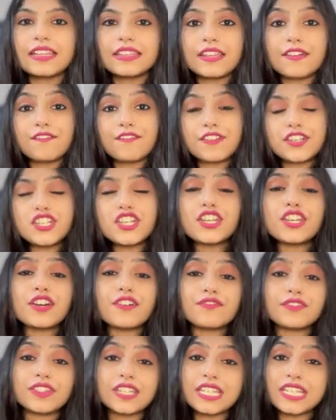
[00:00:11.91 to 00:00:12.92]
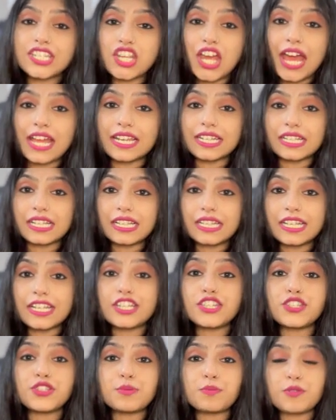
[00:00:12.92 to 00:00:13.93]
The vision of this channel
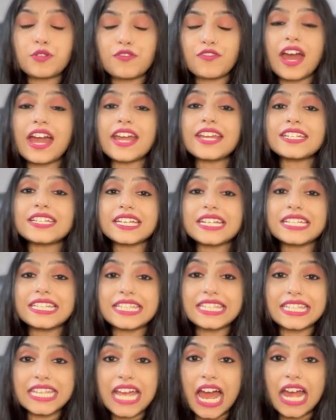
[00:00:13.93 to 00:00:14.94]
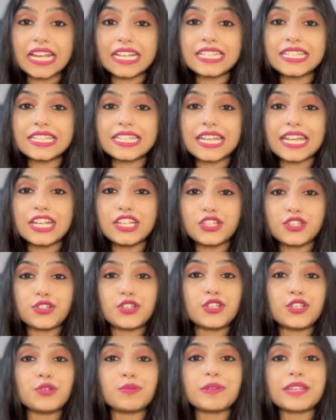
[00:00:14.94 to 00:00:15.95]
is to provide insights into
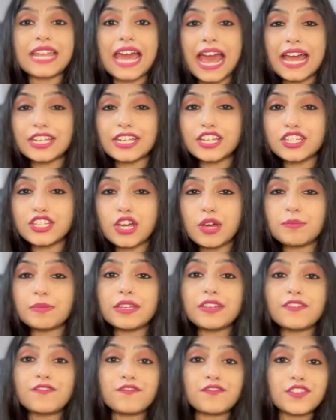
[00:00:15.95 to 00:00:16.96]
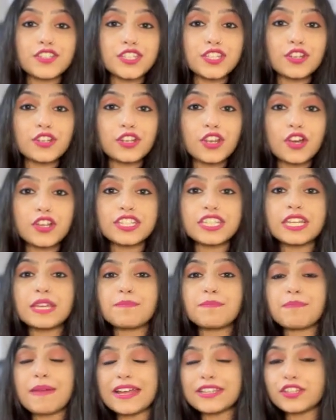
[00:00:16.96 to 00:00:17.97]
human anatomy,
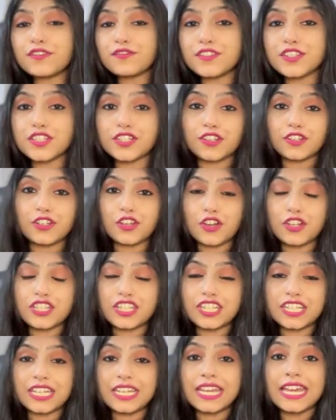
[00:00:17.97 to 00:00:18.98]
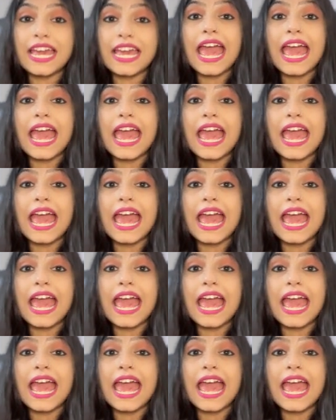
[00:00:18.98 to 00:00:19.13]
physiology, pathophysiology